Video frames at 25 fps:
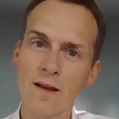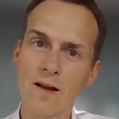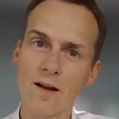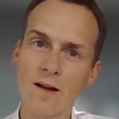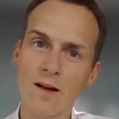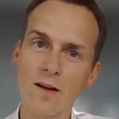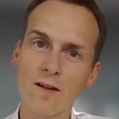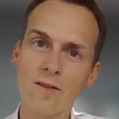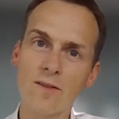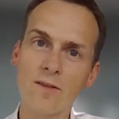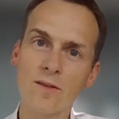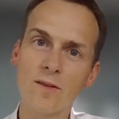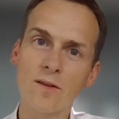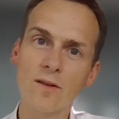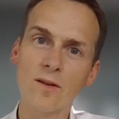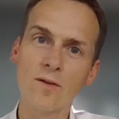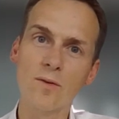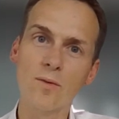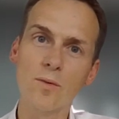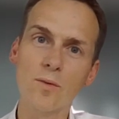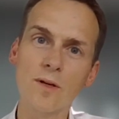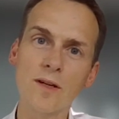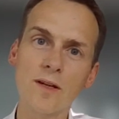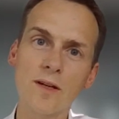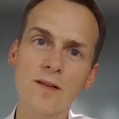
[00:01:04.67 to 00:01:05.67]
And
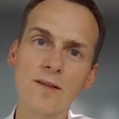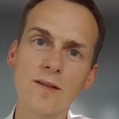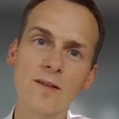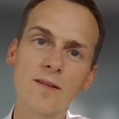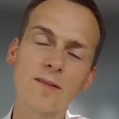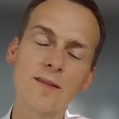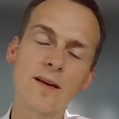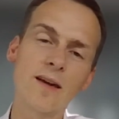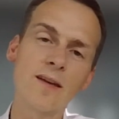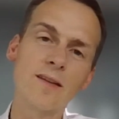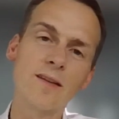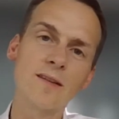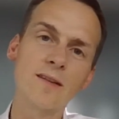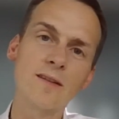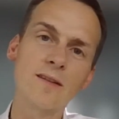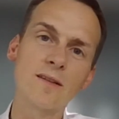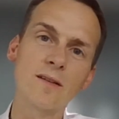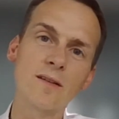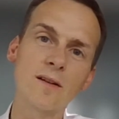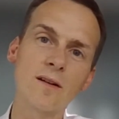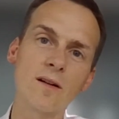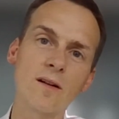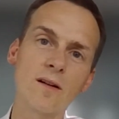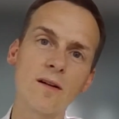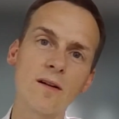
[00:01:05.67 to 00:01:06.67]
we decided,
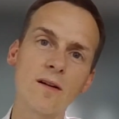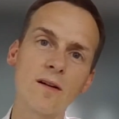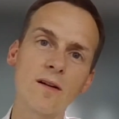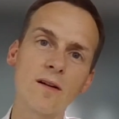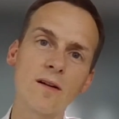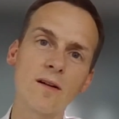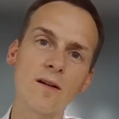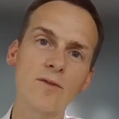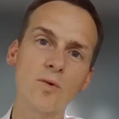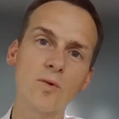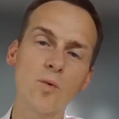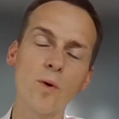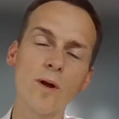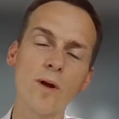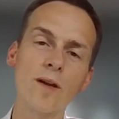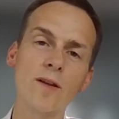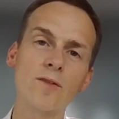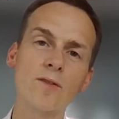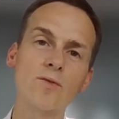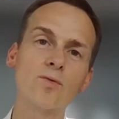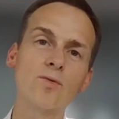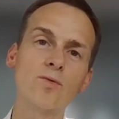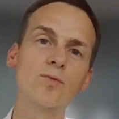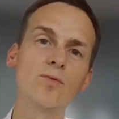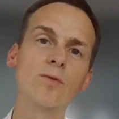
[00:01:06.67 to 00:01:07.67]
as a way
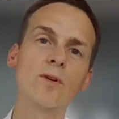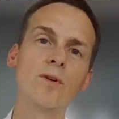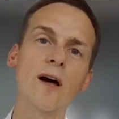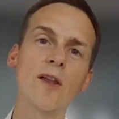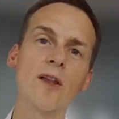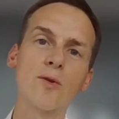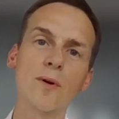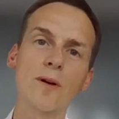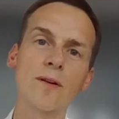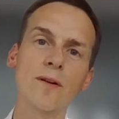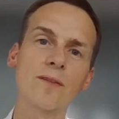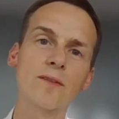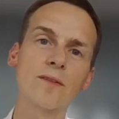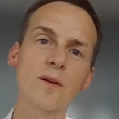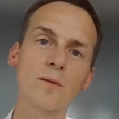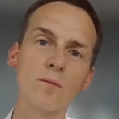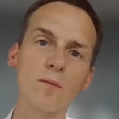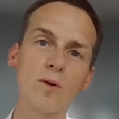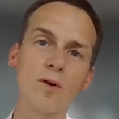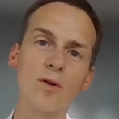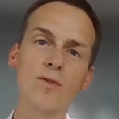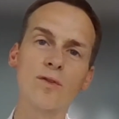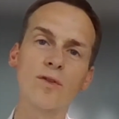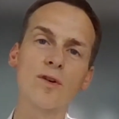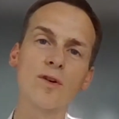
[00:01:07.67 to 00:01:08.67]
to address
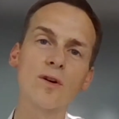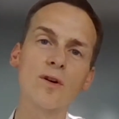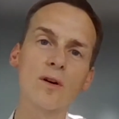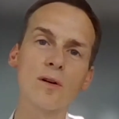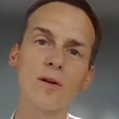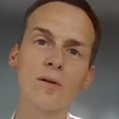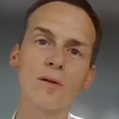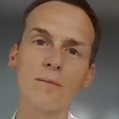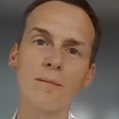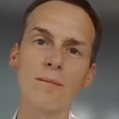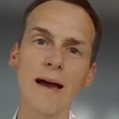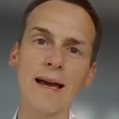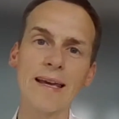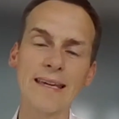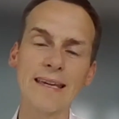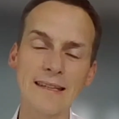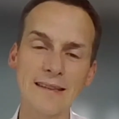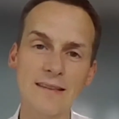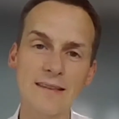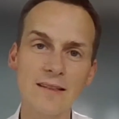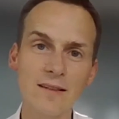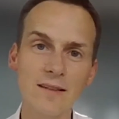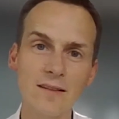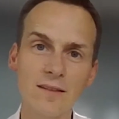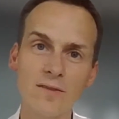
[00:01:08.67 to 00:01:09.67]
some other
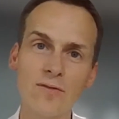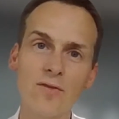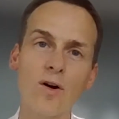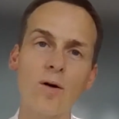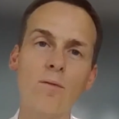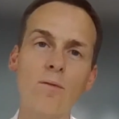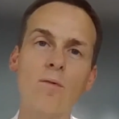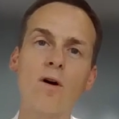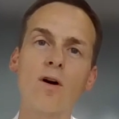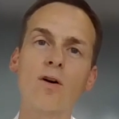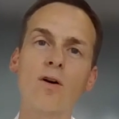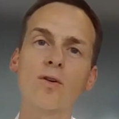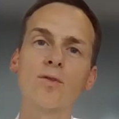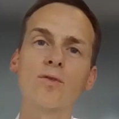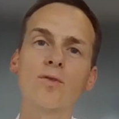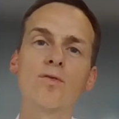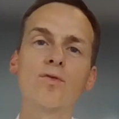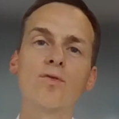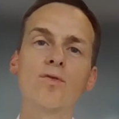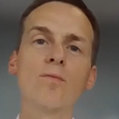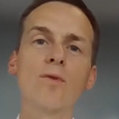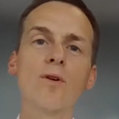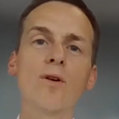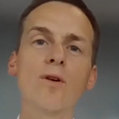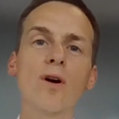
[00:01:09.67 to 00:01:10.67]
market needs from our
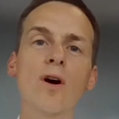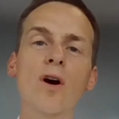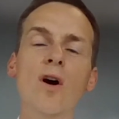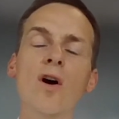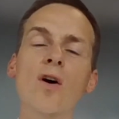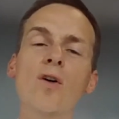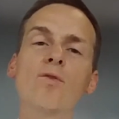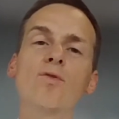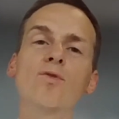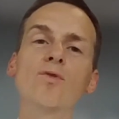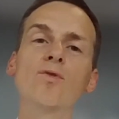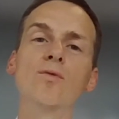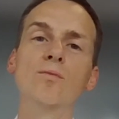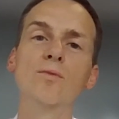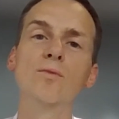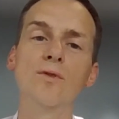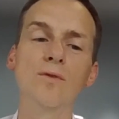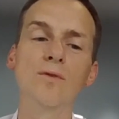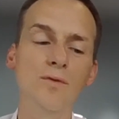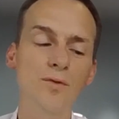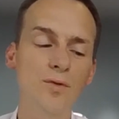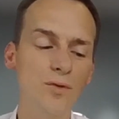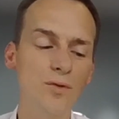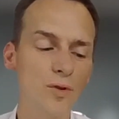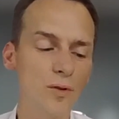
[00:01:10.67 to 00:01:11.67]
consumer, to
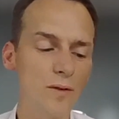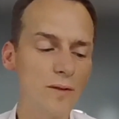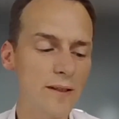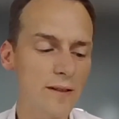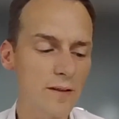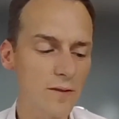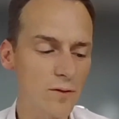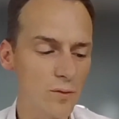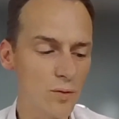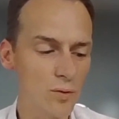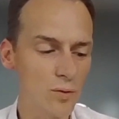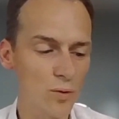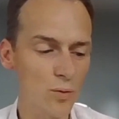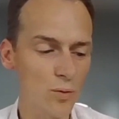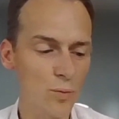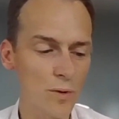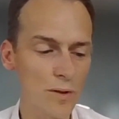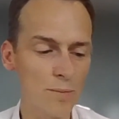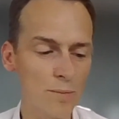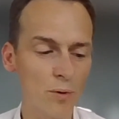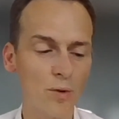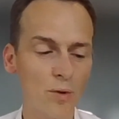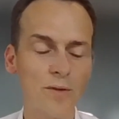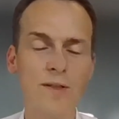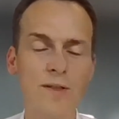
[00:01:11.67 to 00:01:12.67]
move to the textured
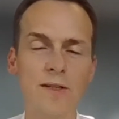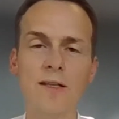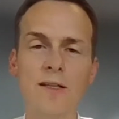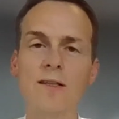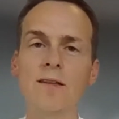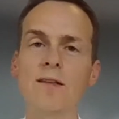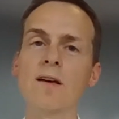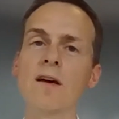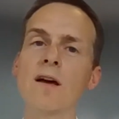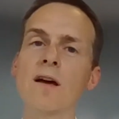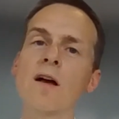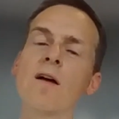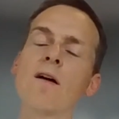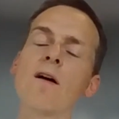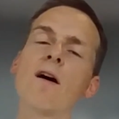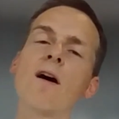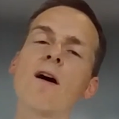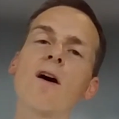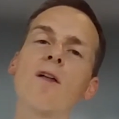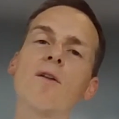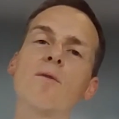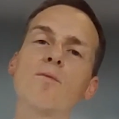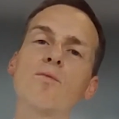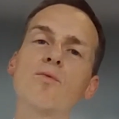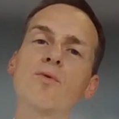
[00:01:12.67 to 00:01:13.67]
wheat protein
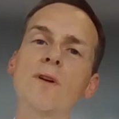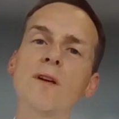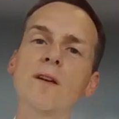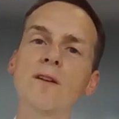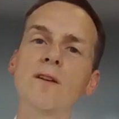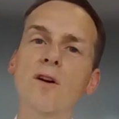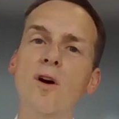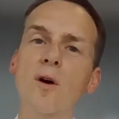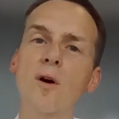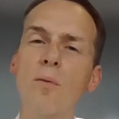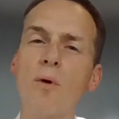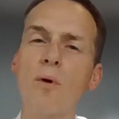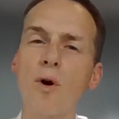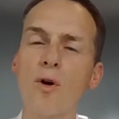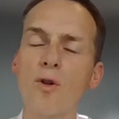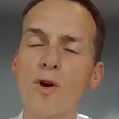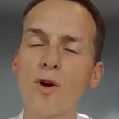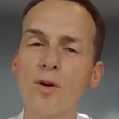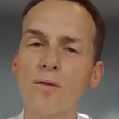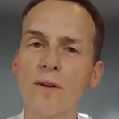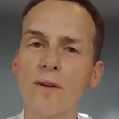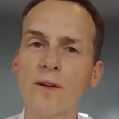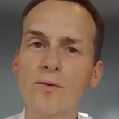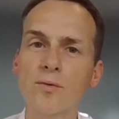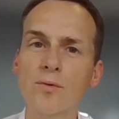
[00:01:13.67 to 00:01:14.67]
and bring a
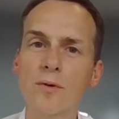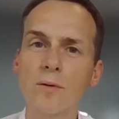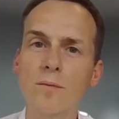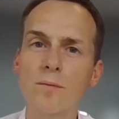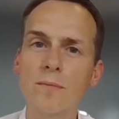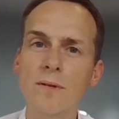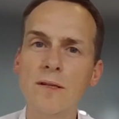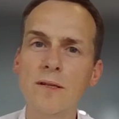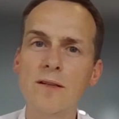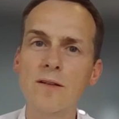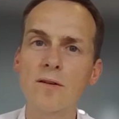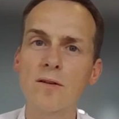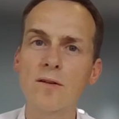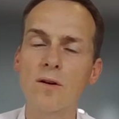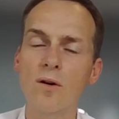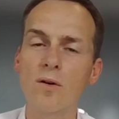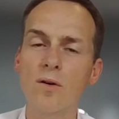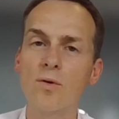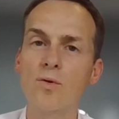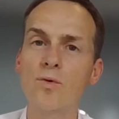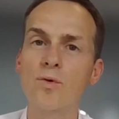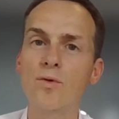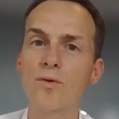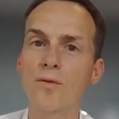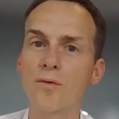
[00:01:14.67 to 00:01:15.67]
product that will be
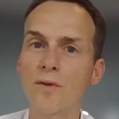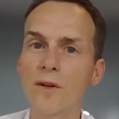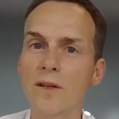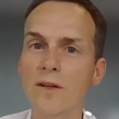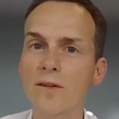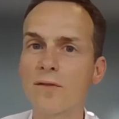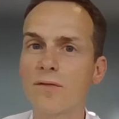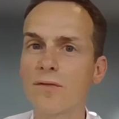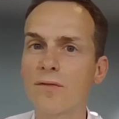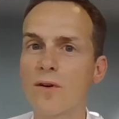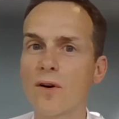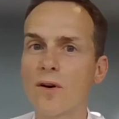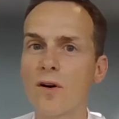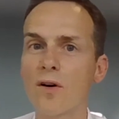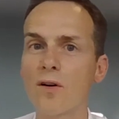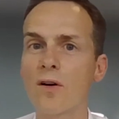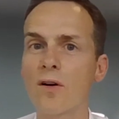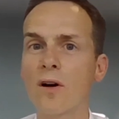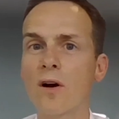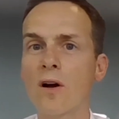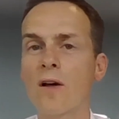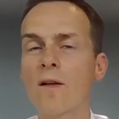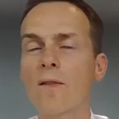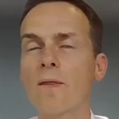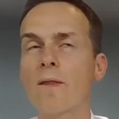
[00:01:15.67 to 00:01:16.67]
a good fit
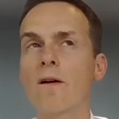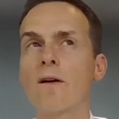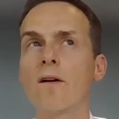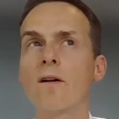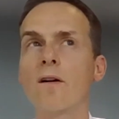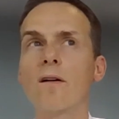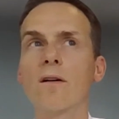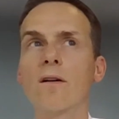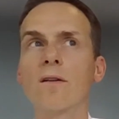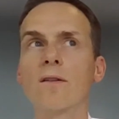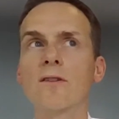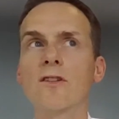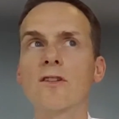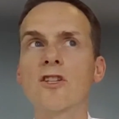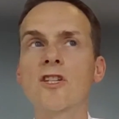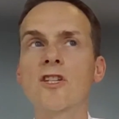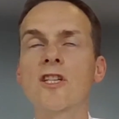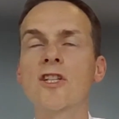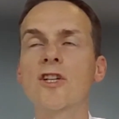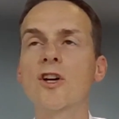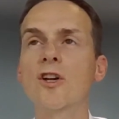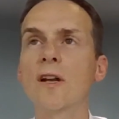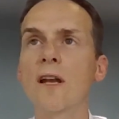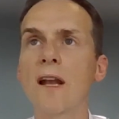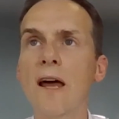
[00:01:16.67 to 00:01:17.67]
for
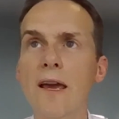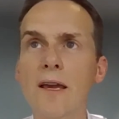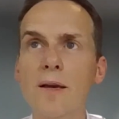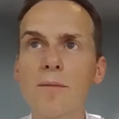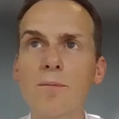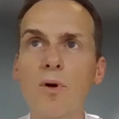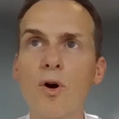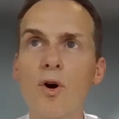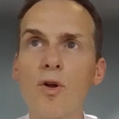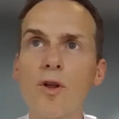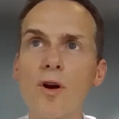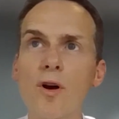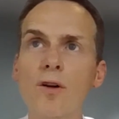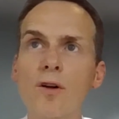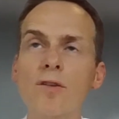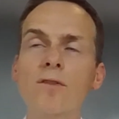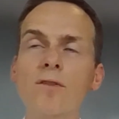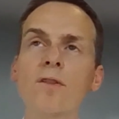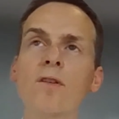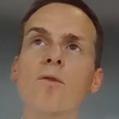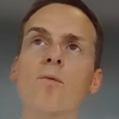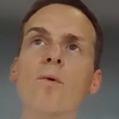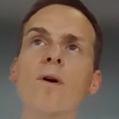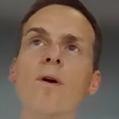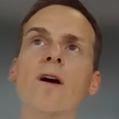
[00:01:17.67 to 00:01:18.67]
chicken-like
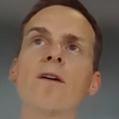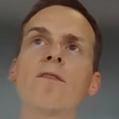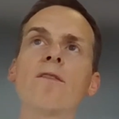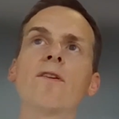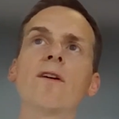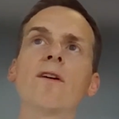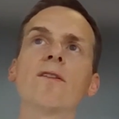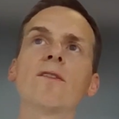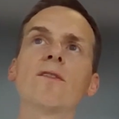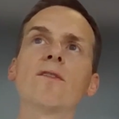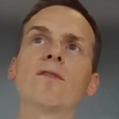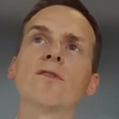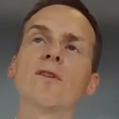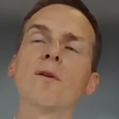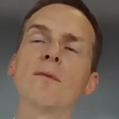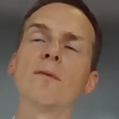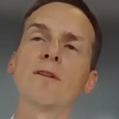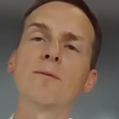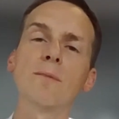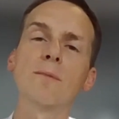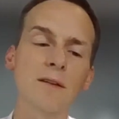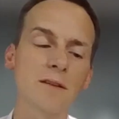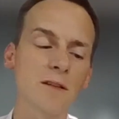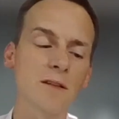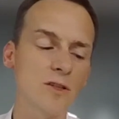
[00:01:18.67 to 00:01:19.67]
products where there's
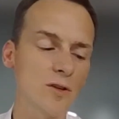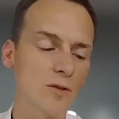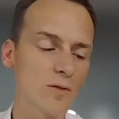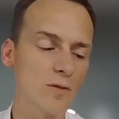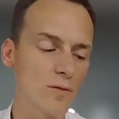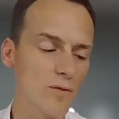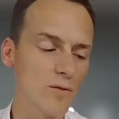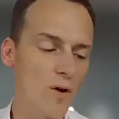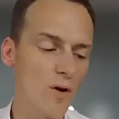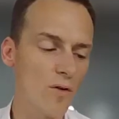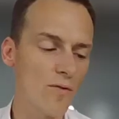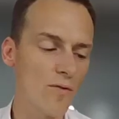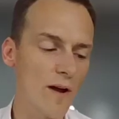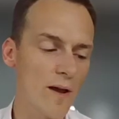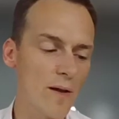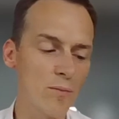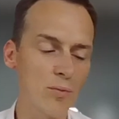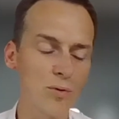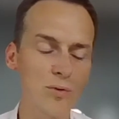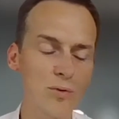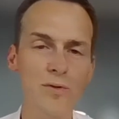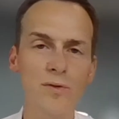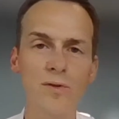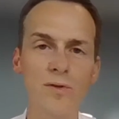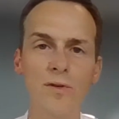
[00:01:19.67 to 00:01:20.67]
some expectation for
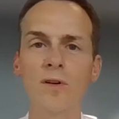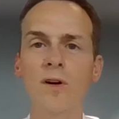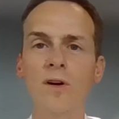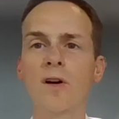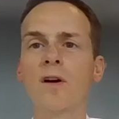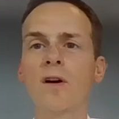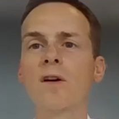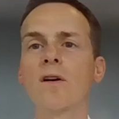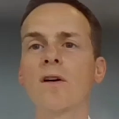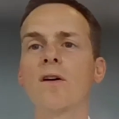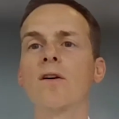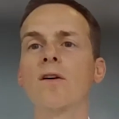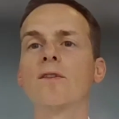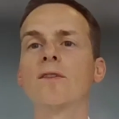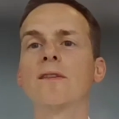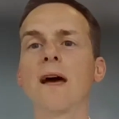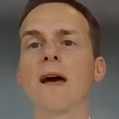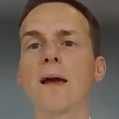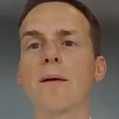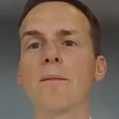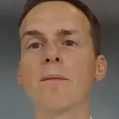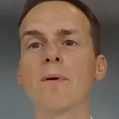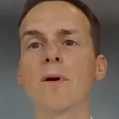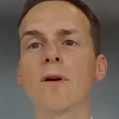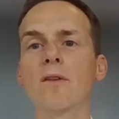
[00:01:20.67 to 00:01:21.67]
fibrous
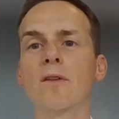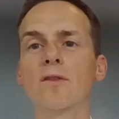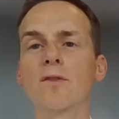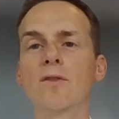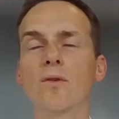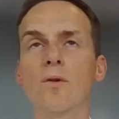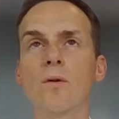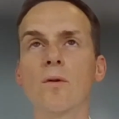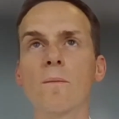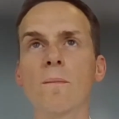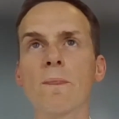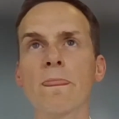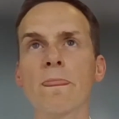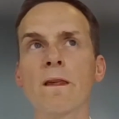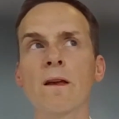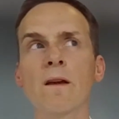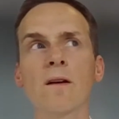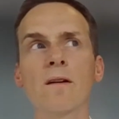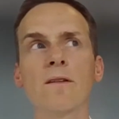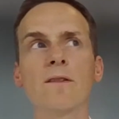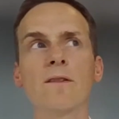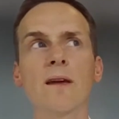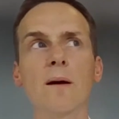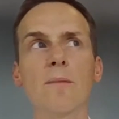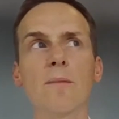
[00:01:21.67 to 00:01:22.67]
type. So
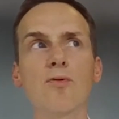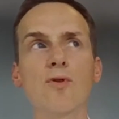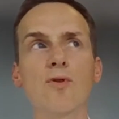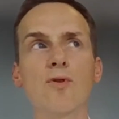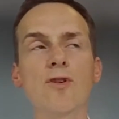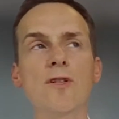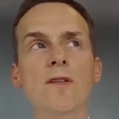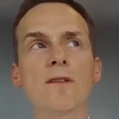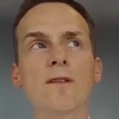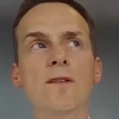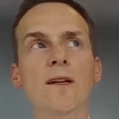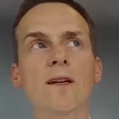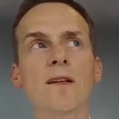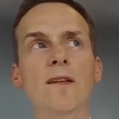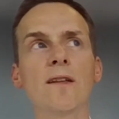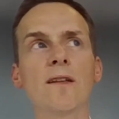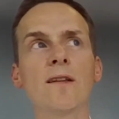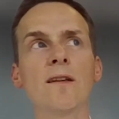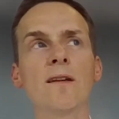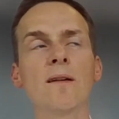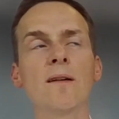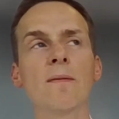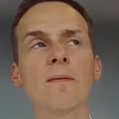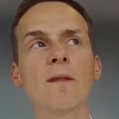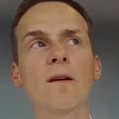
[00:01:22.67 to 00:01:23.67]
the approach is
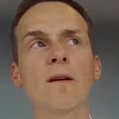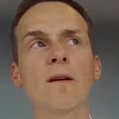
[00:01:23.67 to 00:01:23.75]
really